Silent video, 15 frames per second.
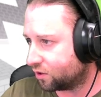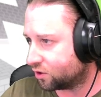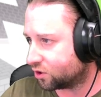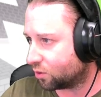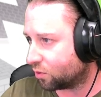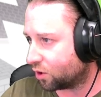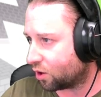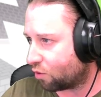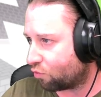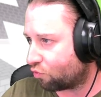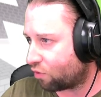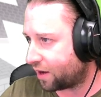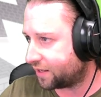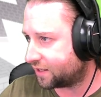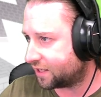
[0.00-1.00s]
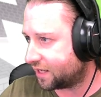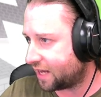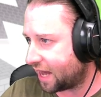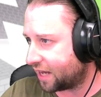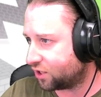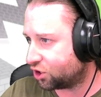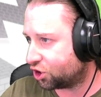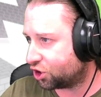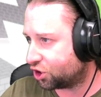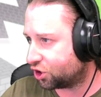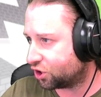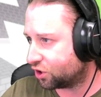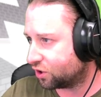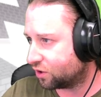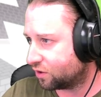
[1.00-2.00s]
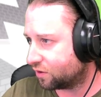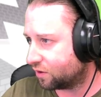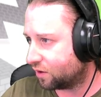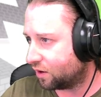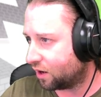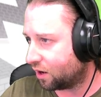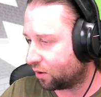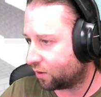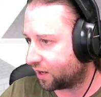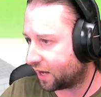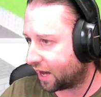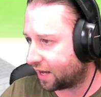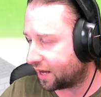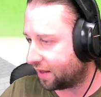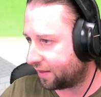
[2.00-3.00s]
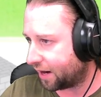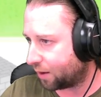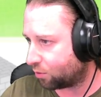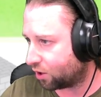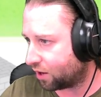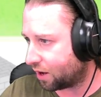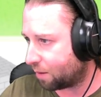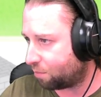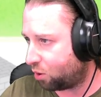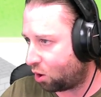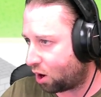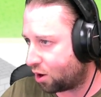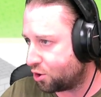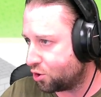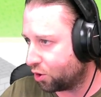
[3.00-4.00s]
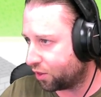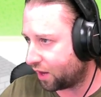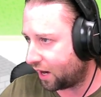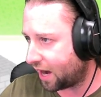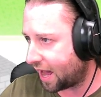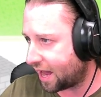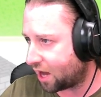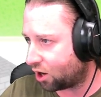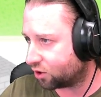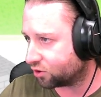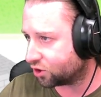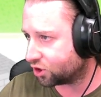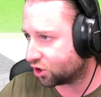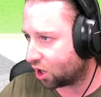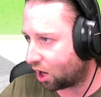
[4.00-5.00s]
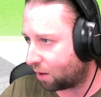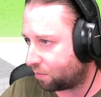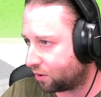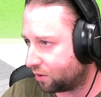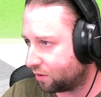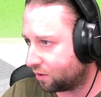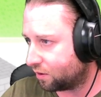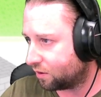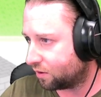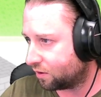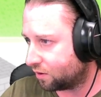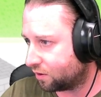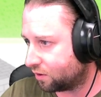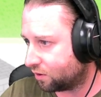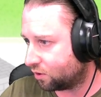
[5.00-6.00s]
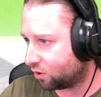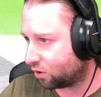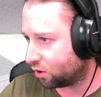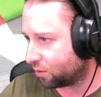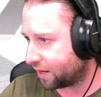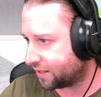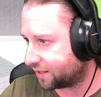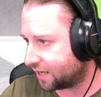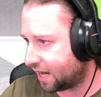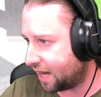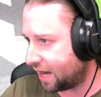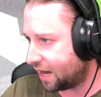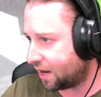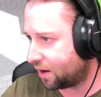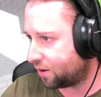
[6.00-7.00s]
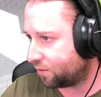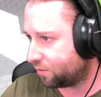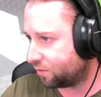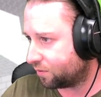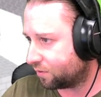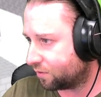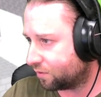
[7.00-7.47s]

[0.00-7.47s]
So I'm going to go right to the edge. Okay, and then I'm going to put another layer on top. All the way down.